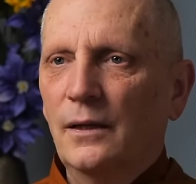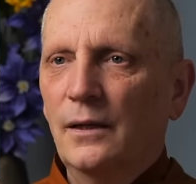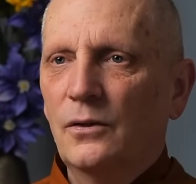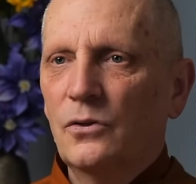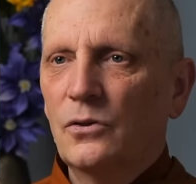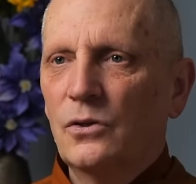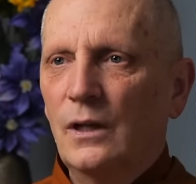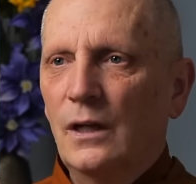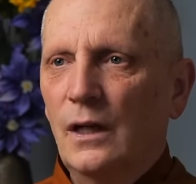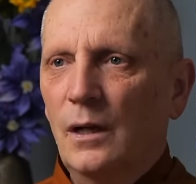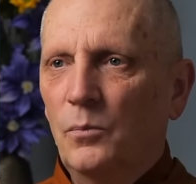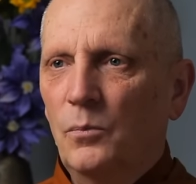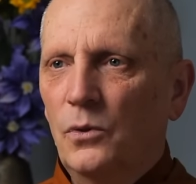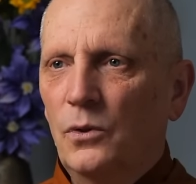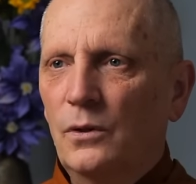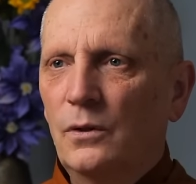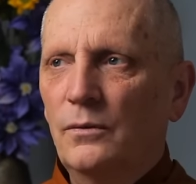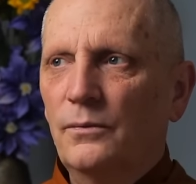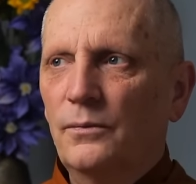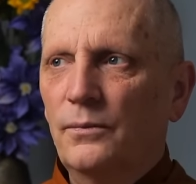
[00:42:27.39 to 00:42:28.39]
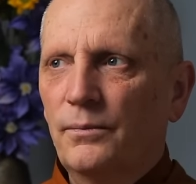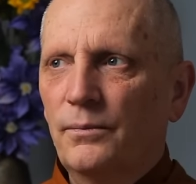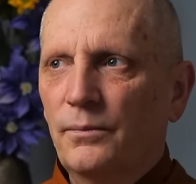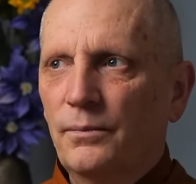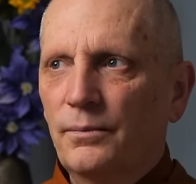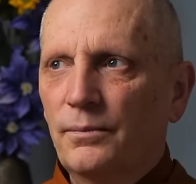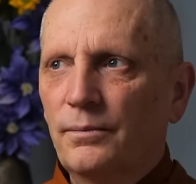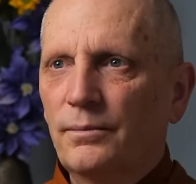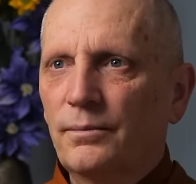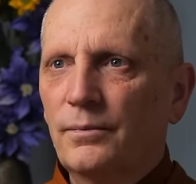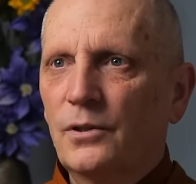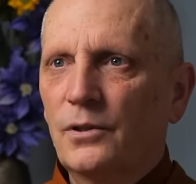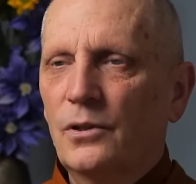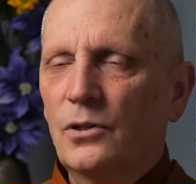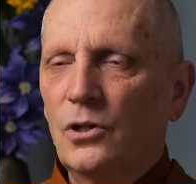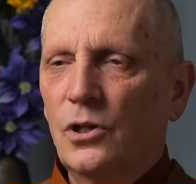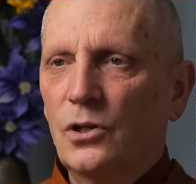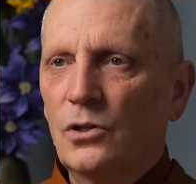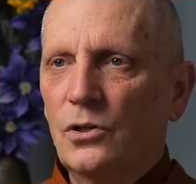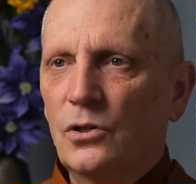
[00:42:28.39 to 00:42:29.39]
there's a number of
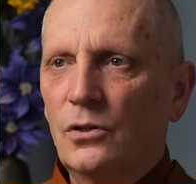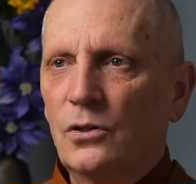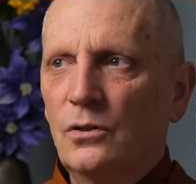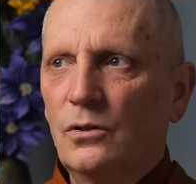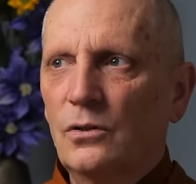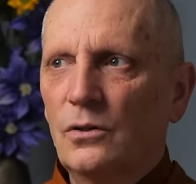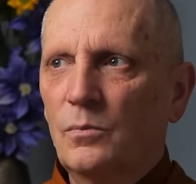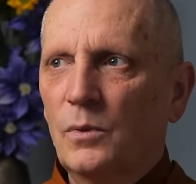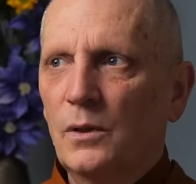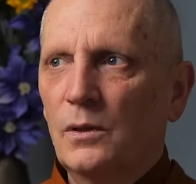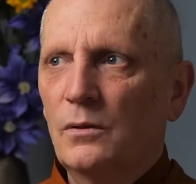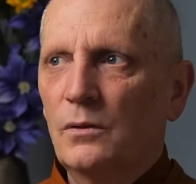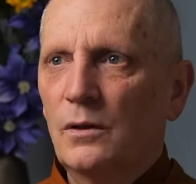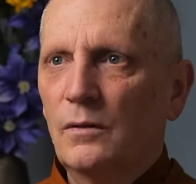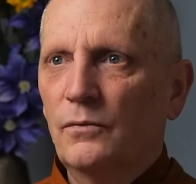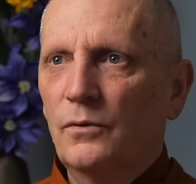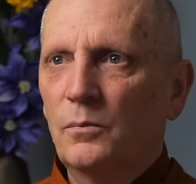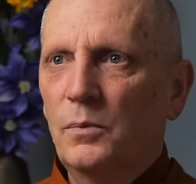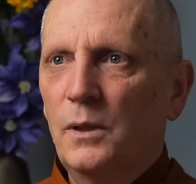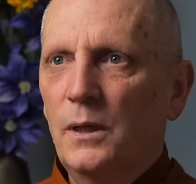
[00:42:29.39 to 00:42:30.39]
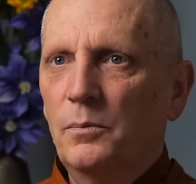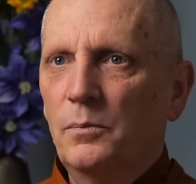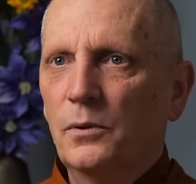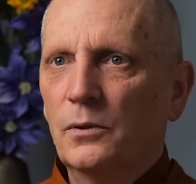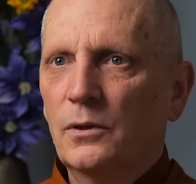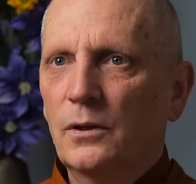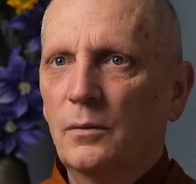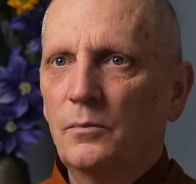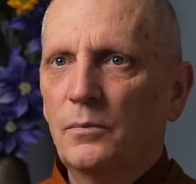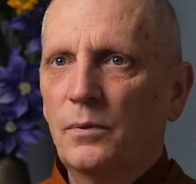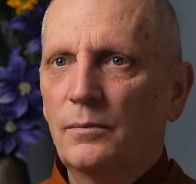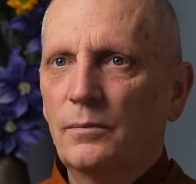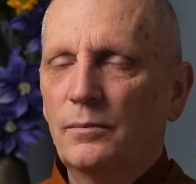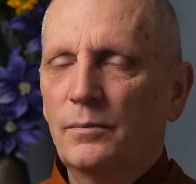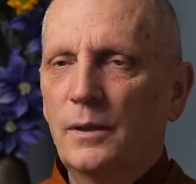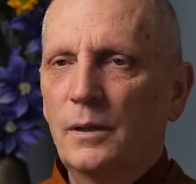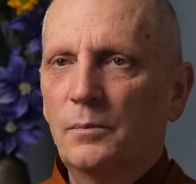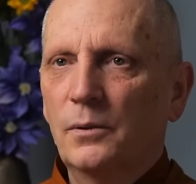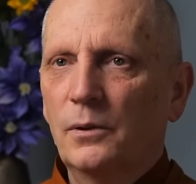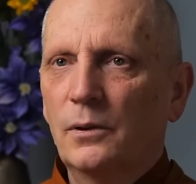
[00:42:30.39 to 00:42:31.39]
suggestions, but different people. Some
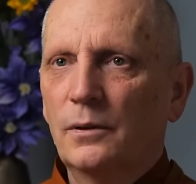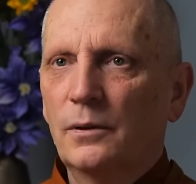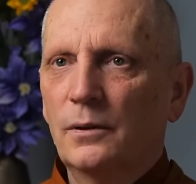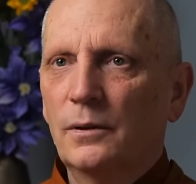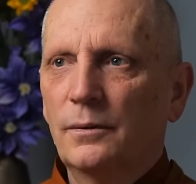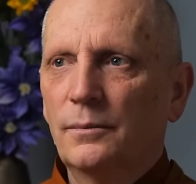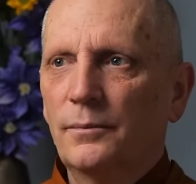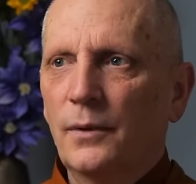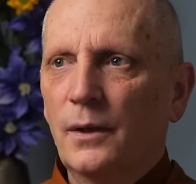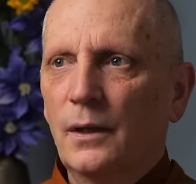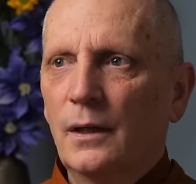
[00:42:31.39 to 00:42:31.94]
people are